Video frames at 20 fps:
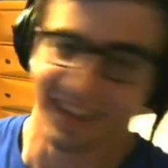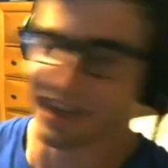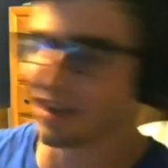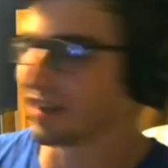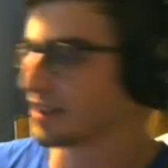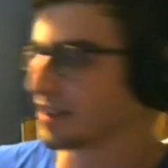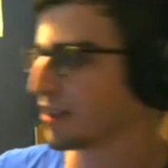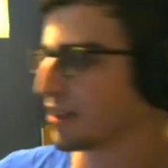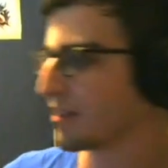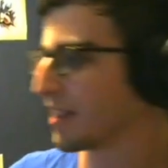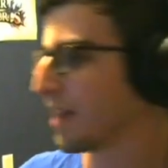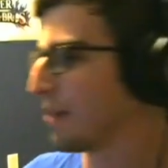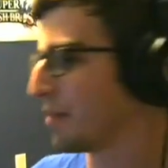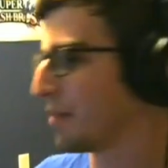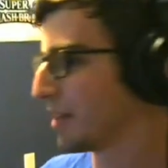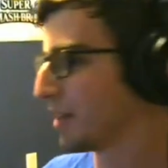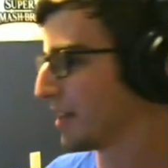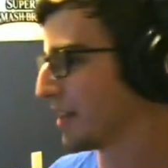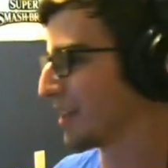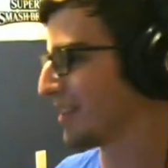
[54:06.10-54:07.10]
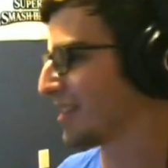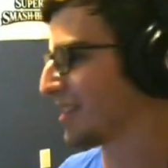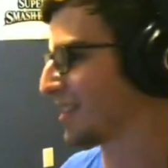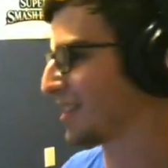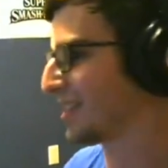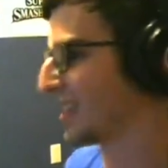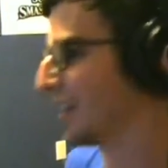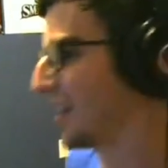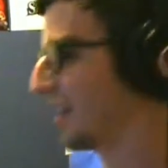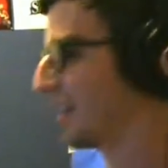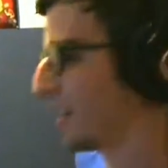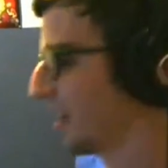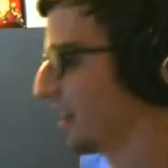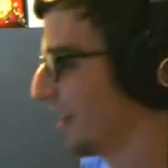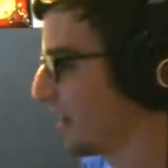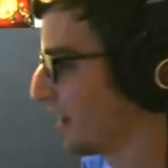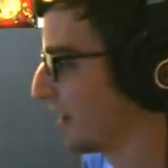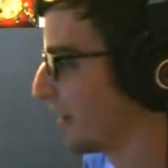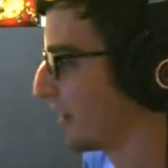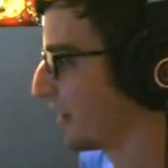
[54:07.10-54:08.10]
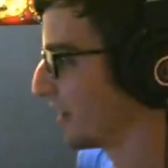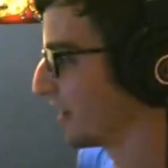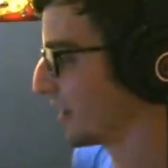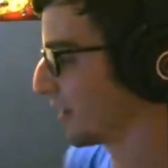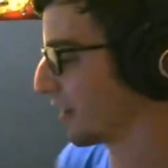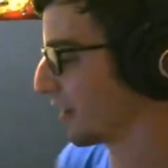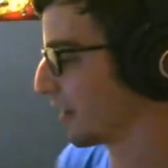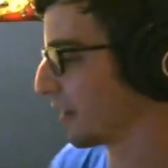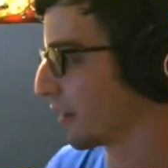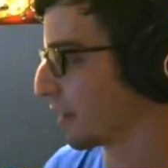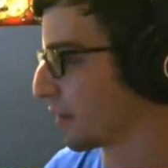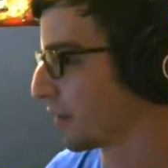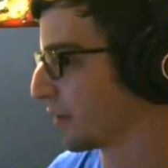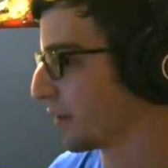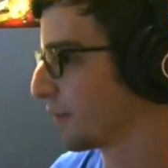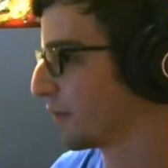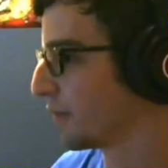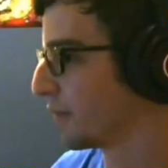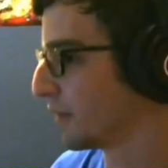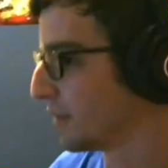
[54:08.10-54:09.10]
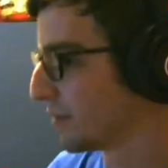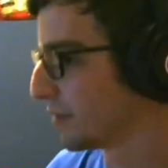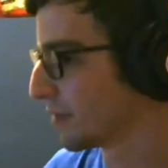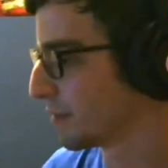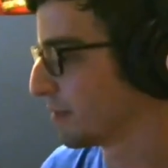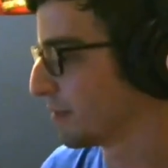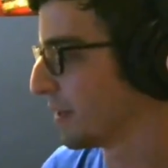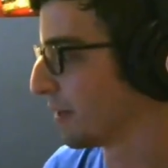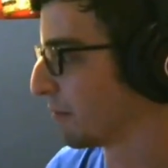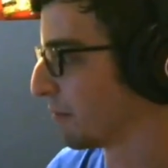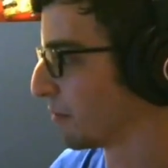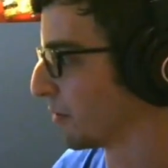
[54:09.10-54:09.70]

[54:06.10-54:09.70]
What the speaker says: Okay, so timing ends on the third fuse being